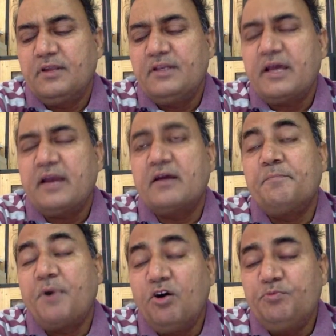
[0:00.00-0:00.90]

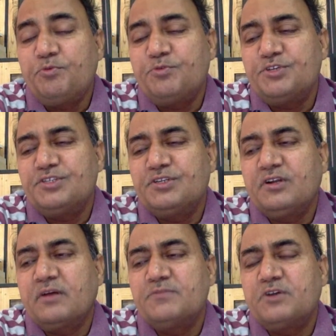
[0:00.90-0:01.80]
compound proposition
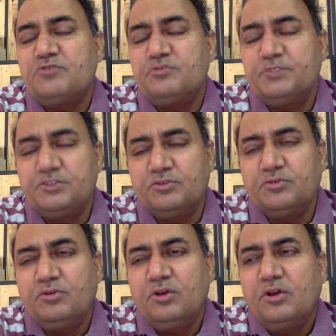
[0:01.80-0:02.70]
comes out to be
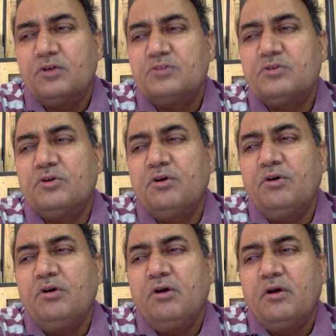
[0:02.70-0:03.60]
true.
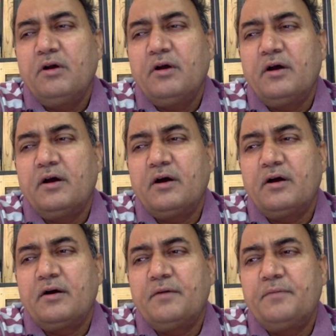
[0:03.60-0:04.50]
So
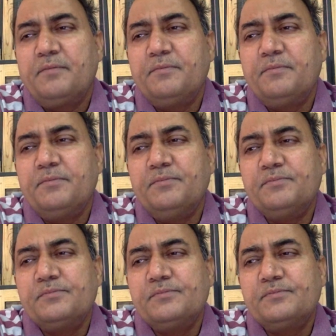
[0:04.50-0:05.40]
uh,
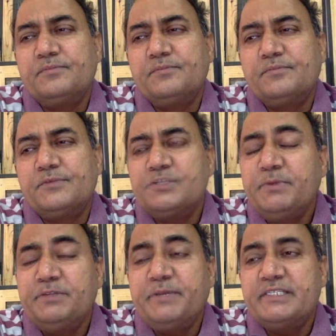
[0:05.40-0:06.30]

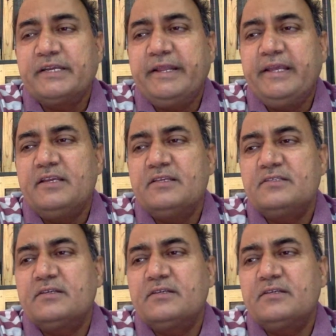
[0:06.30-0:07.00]
Smith basically is